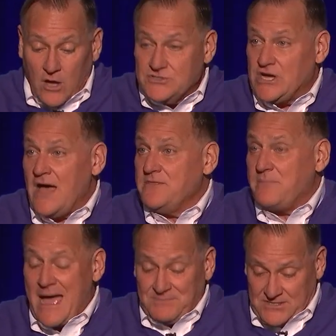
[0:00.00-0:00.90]
John the
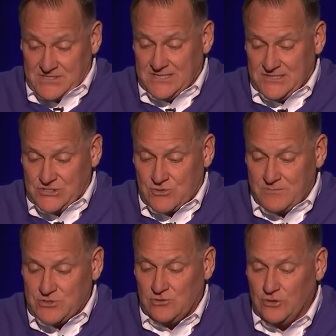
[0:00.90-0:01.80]
Baptist says in
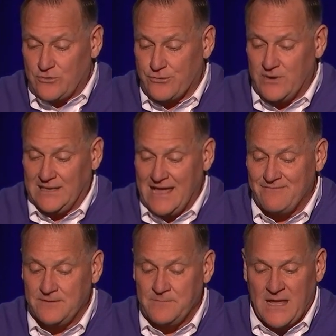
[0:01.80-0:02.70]
Scripture, Luke 3:11,